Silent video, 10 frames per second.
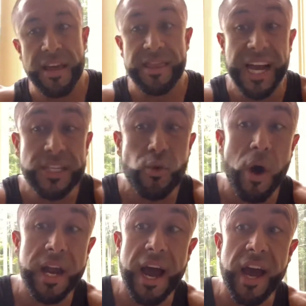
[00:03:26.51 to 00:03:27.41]
That's
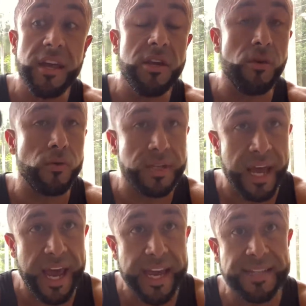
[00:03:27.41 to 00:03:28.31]
why I use
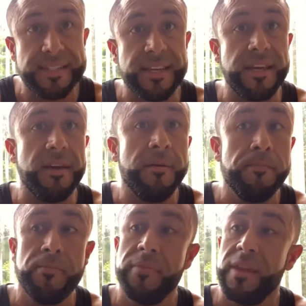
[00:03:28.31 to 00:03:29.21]

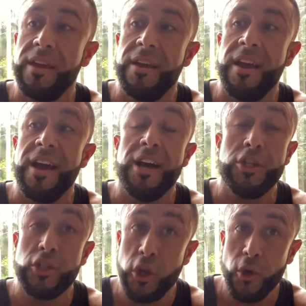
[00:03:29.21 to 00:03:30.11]

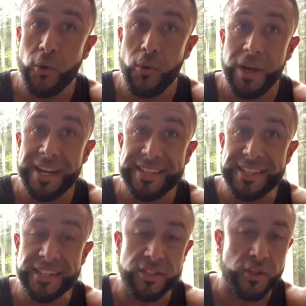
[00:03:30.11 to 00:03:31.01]

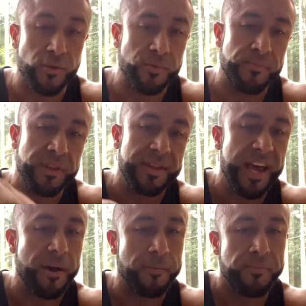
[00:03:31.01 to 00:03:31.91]
AC-262.
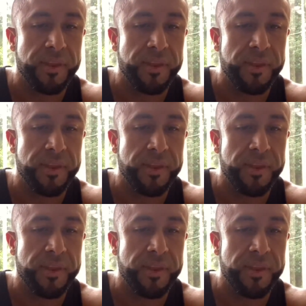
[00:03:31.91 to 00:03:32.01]
Now,